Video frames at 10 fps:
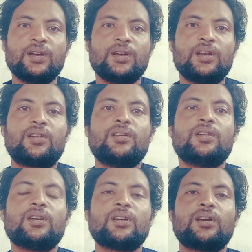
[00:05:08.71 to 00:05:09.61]
it
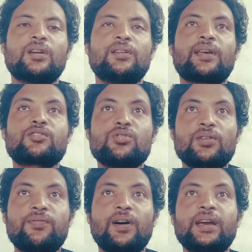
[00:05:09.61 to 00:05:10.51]
is actually
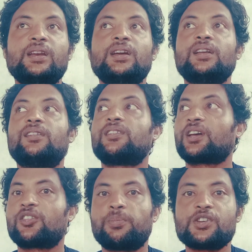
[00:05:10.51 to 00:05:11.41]
finding its
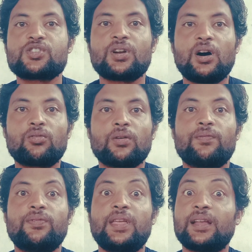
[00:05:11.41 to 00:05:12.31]
expression out
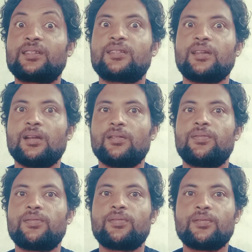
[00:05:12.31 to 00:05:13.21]
of that
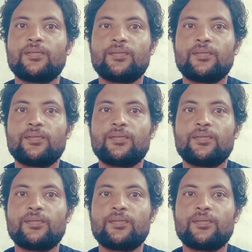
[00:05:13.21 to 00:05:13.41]
self,